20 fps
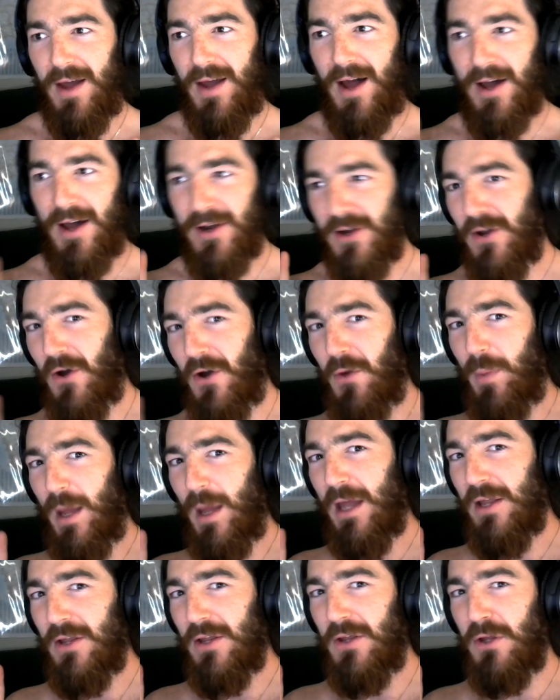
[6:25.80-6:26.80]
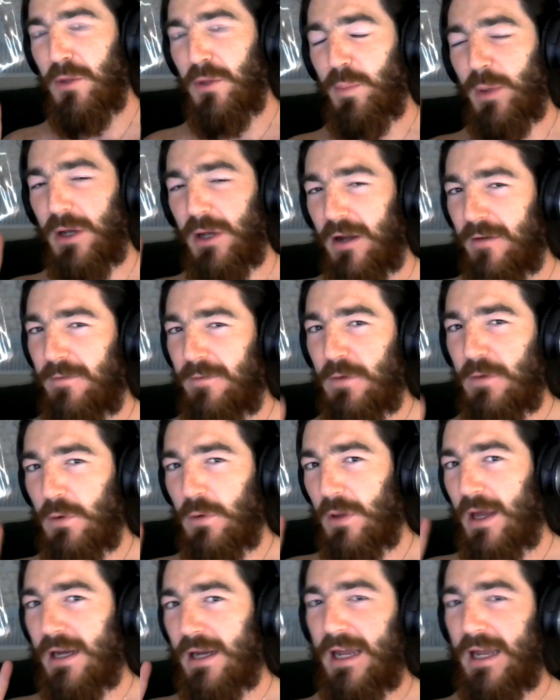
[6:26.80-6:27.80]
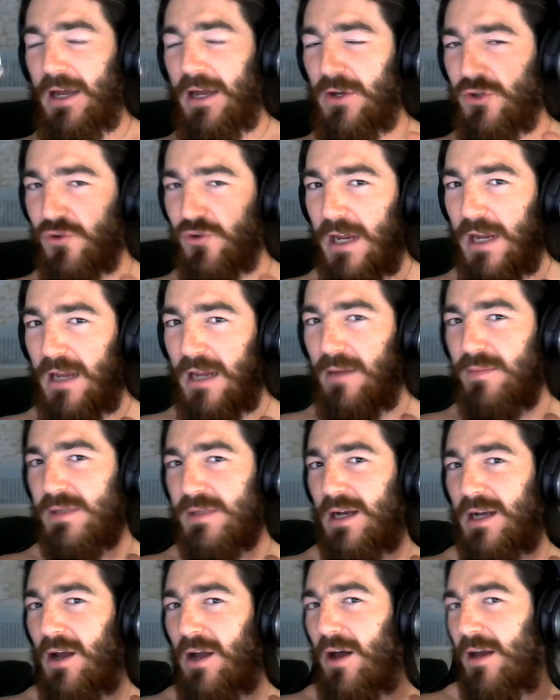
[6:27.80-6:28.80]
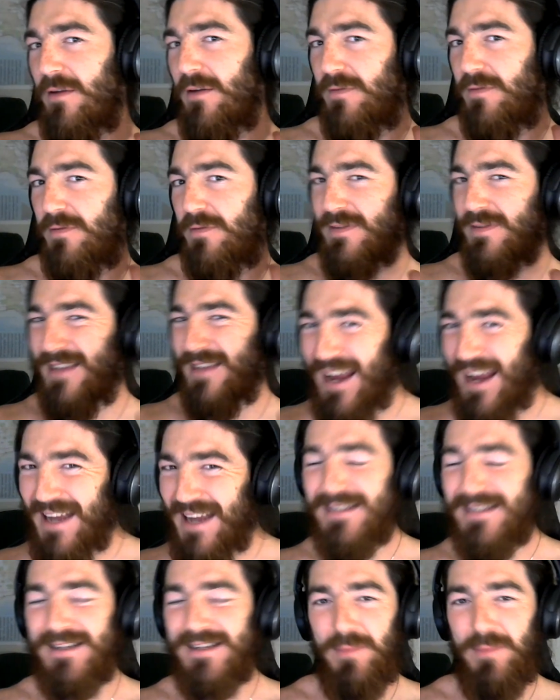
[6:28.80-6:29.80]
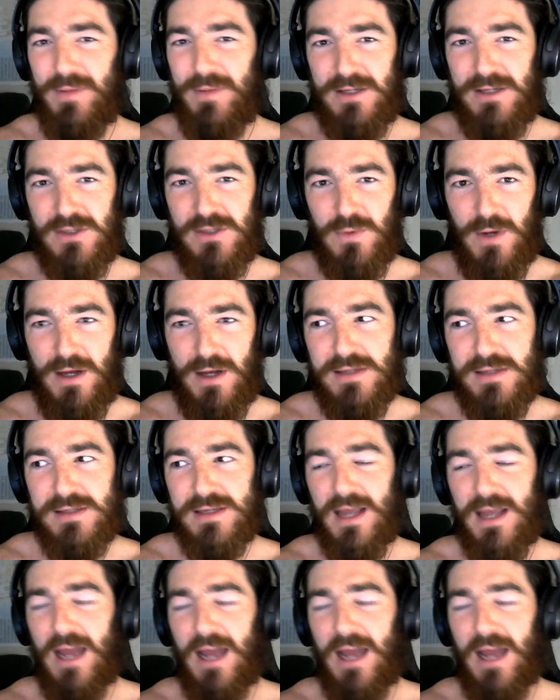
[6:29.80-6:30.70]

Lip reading: I don't know about you, but I feel like our dreams are kind of saying something to us.